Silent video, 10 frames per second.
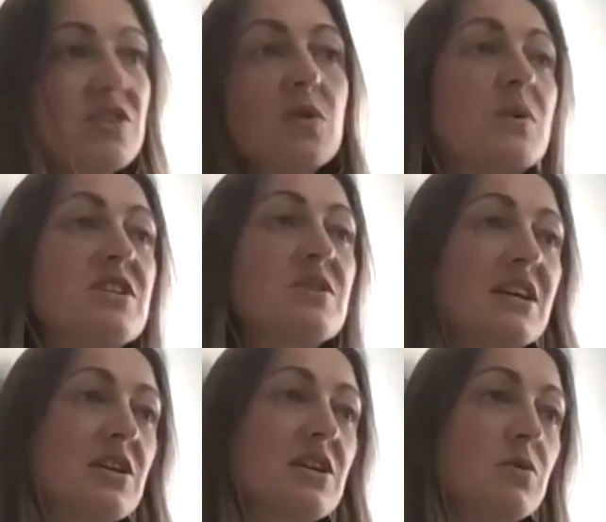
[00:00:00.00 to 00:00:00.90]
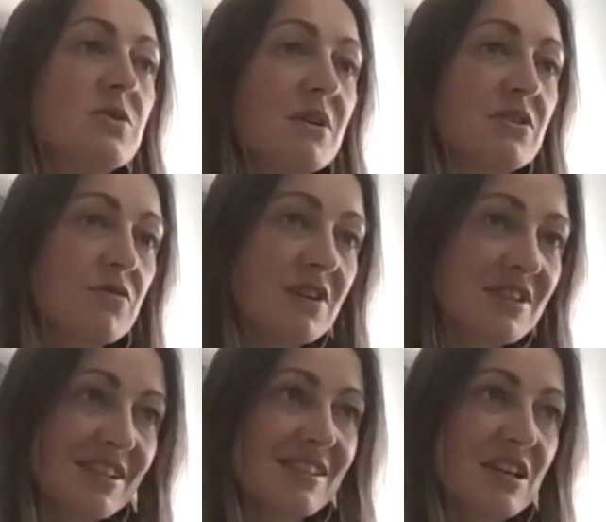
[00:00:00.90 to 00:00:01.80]
So we do a huge amount of
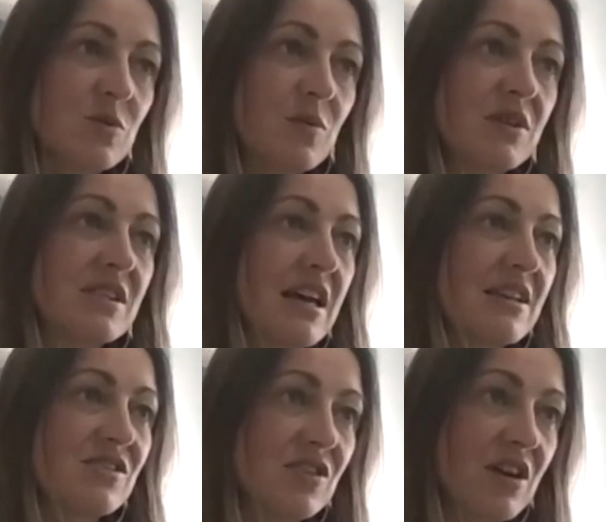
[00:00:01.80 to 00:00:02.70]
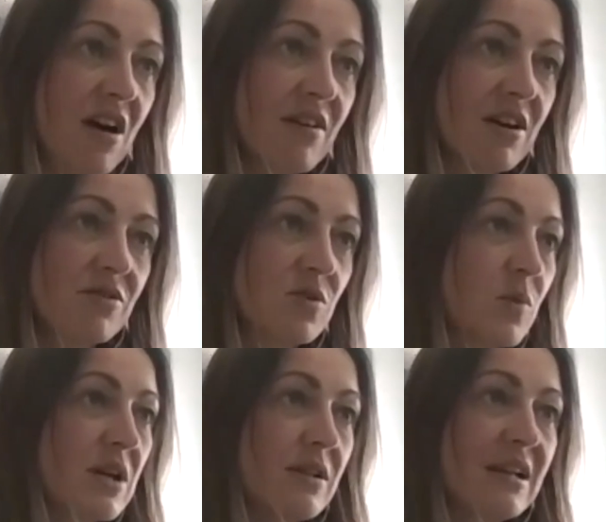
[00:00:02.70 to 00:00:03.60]
risk assessments and scenarios, and we'll